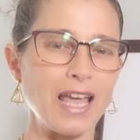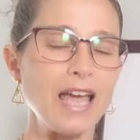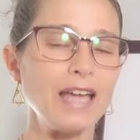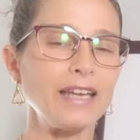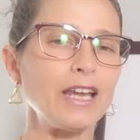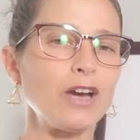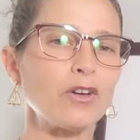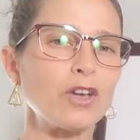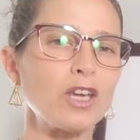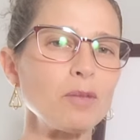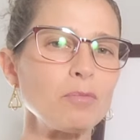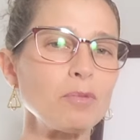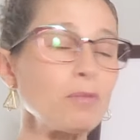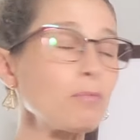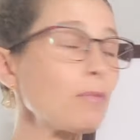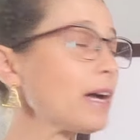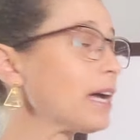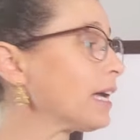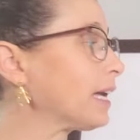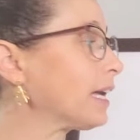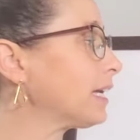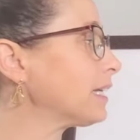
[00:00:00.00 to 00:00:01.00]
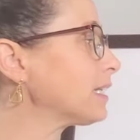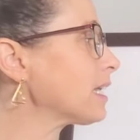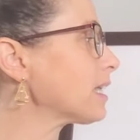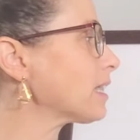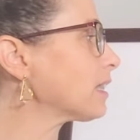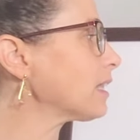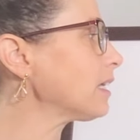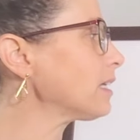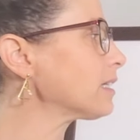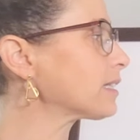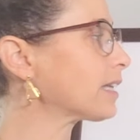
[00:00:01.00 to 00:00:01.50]
Now keep in mind,
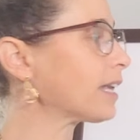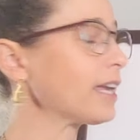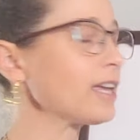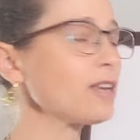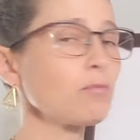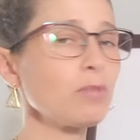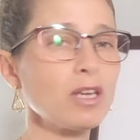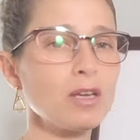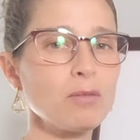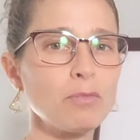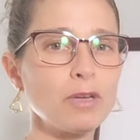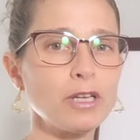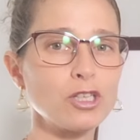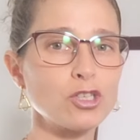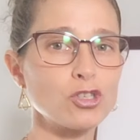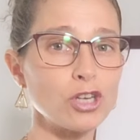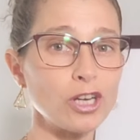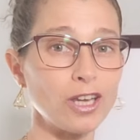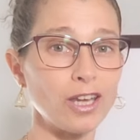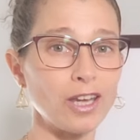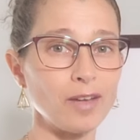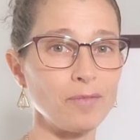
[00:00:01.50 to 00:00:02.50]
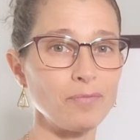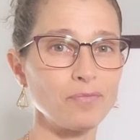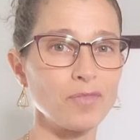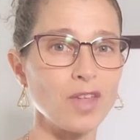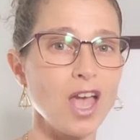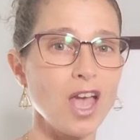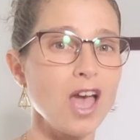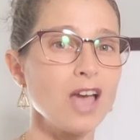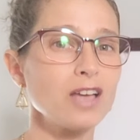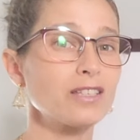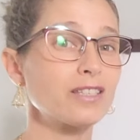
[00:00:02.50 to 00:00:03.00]
these can be a bit tricky.
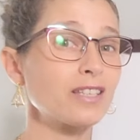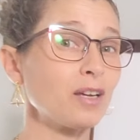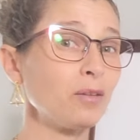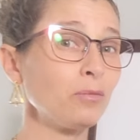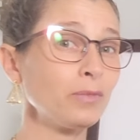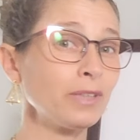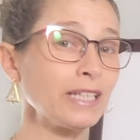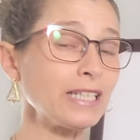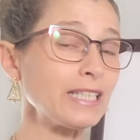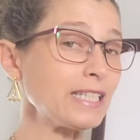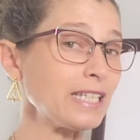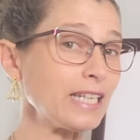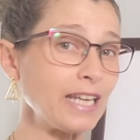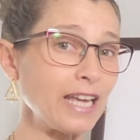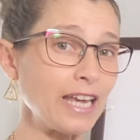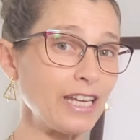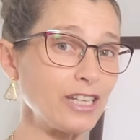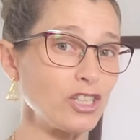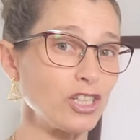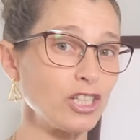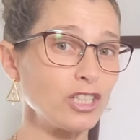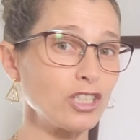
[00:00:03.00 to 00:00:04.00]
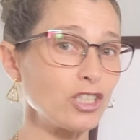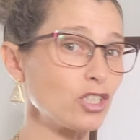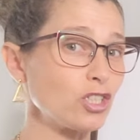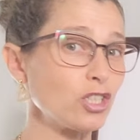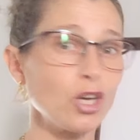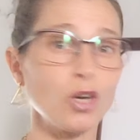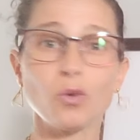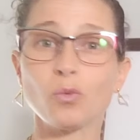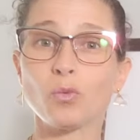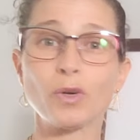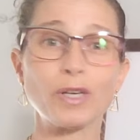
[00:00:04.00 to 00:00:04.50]
Some listing agents
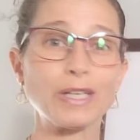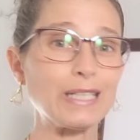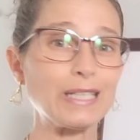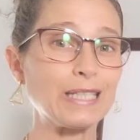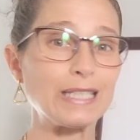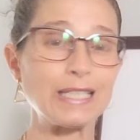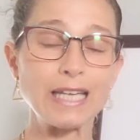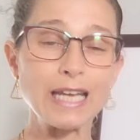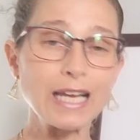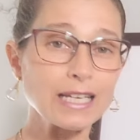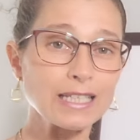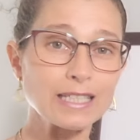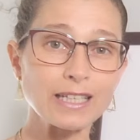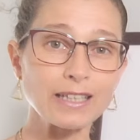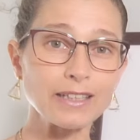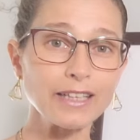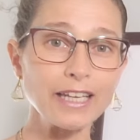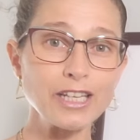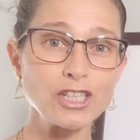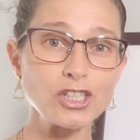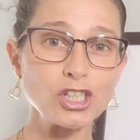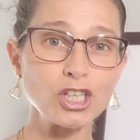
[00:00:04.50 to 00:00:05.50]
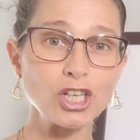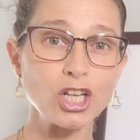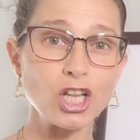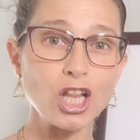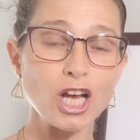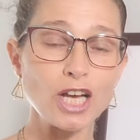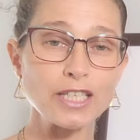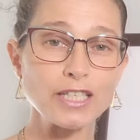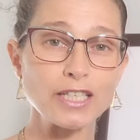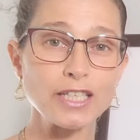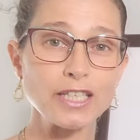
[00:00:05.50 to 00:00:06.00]
don't want to see escalation
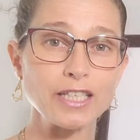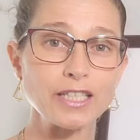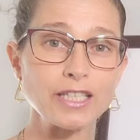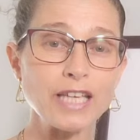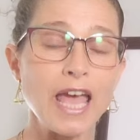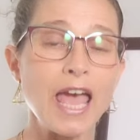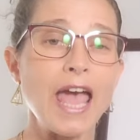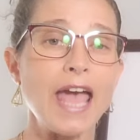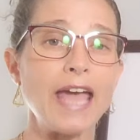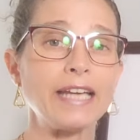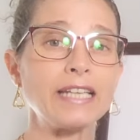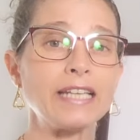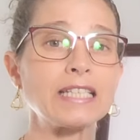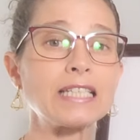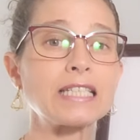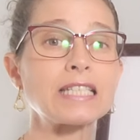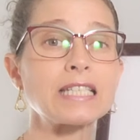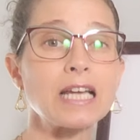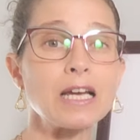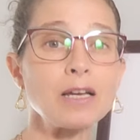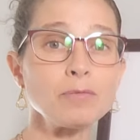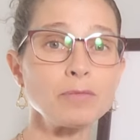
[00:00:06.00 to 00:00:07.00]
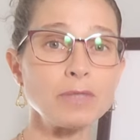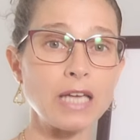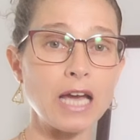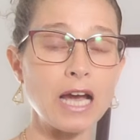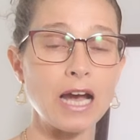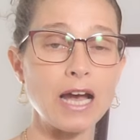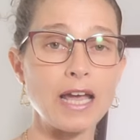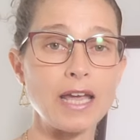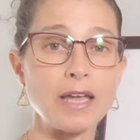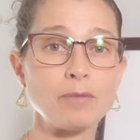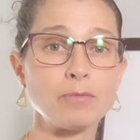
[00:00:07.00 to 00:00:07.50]
clauses, and
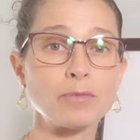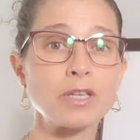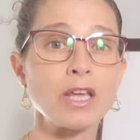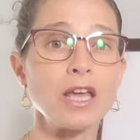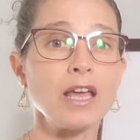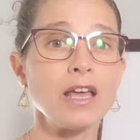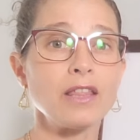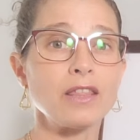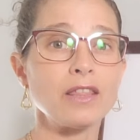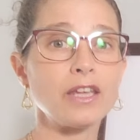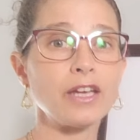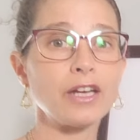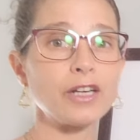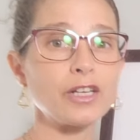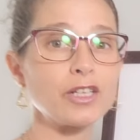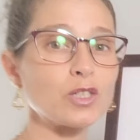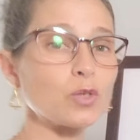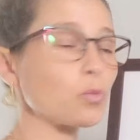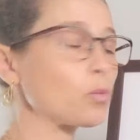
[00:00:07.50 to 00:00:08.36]
sometimes there's